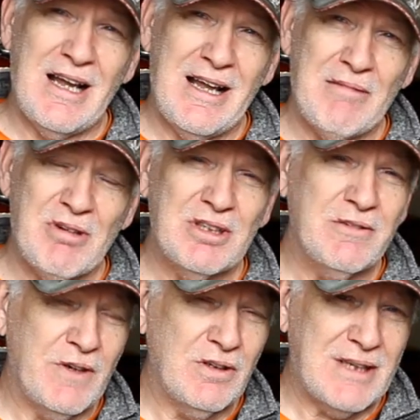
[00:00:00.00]
and we're going
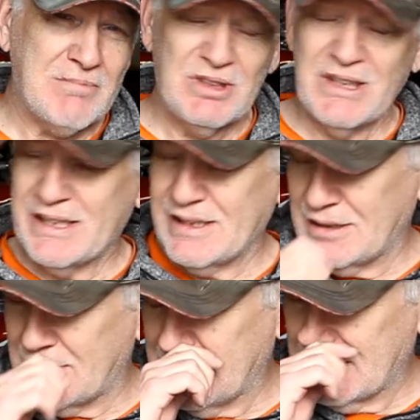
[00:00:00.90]
to follow that
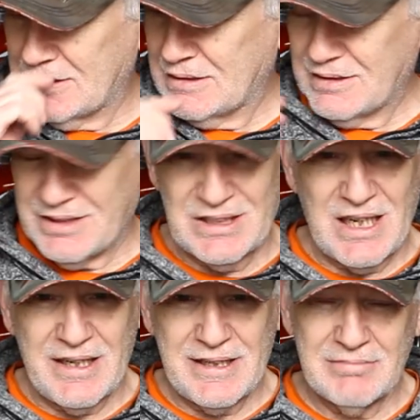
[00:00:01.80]
particular
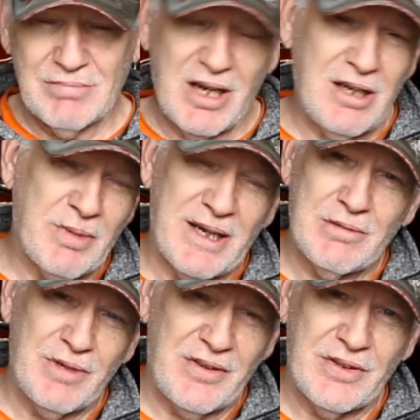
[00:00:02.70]
design,
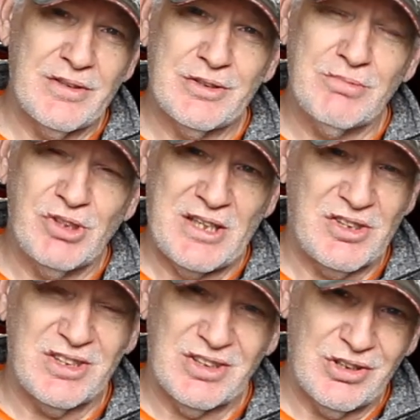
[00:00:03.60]
albeit with some
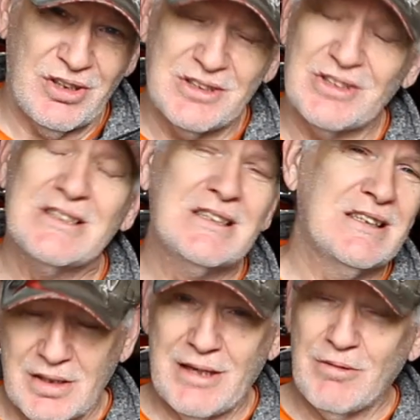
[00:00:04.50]
changes to the colours.
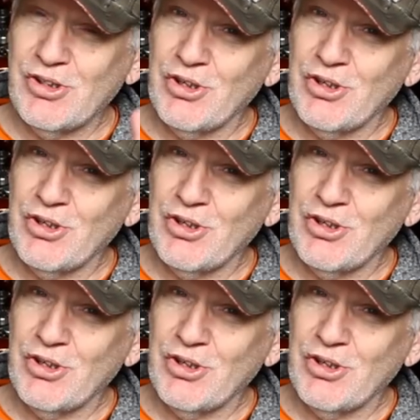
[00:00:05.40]
Now I won't